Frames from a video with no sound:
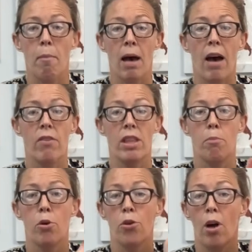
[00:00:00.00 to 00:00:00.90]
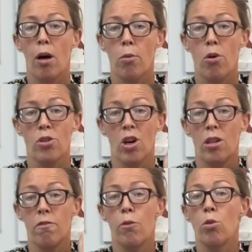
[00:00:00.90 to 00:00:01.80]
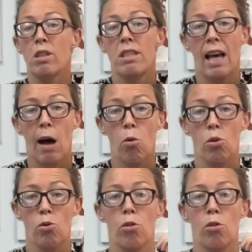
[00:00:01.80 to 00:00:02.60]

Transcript: having them put their elbows on folded towels